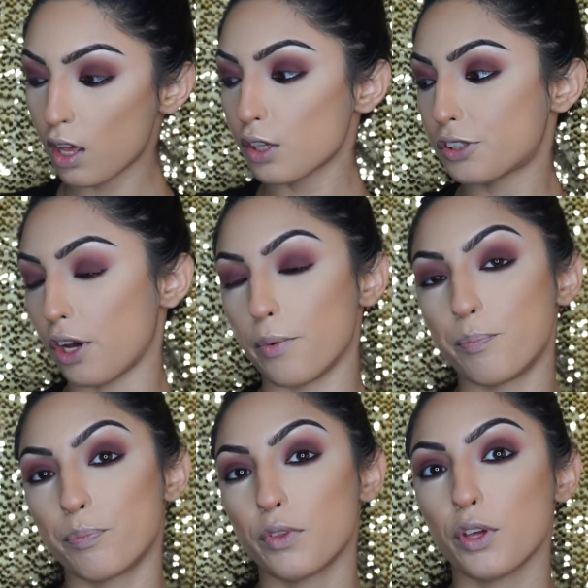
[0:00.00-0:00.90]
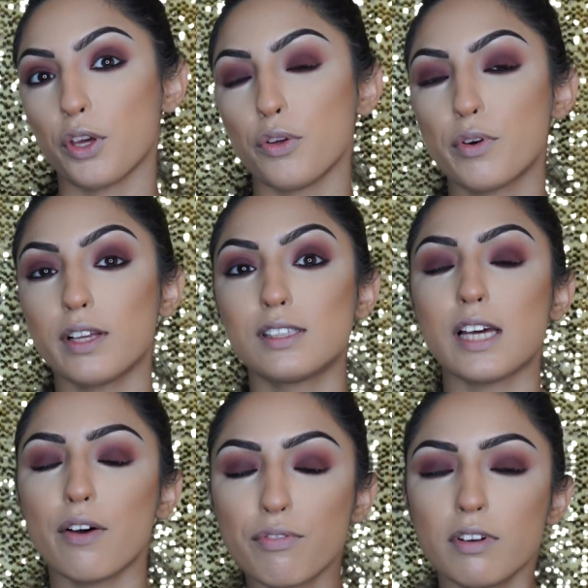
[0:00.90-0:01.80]
So you can
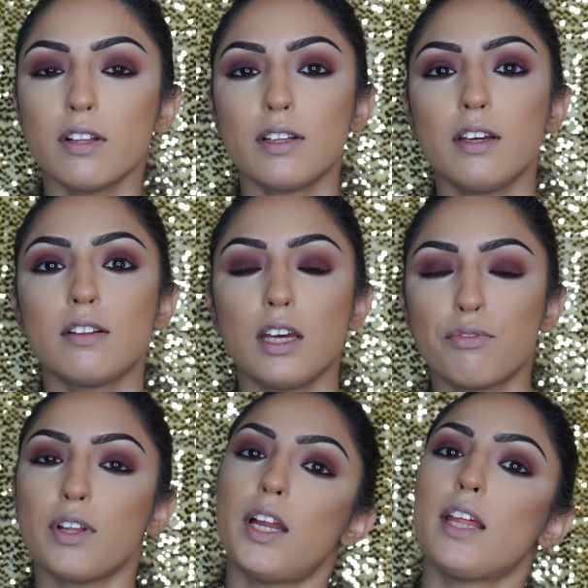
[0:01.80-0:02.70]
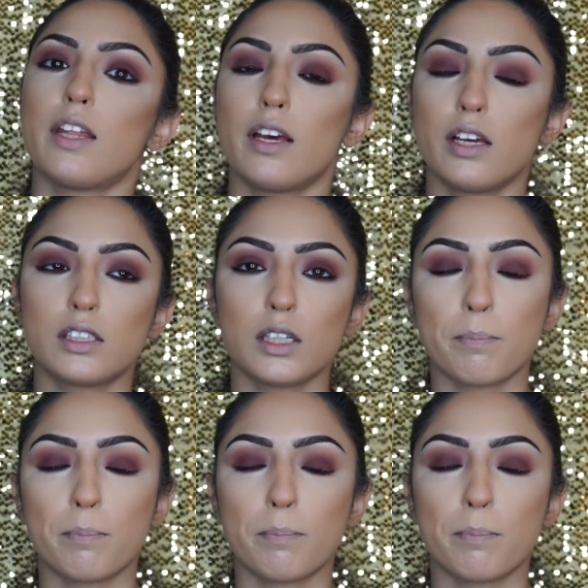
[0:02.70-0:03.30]
definitely leave it like this,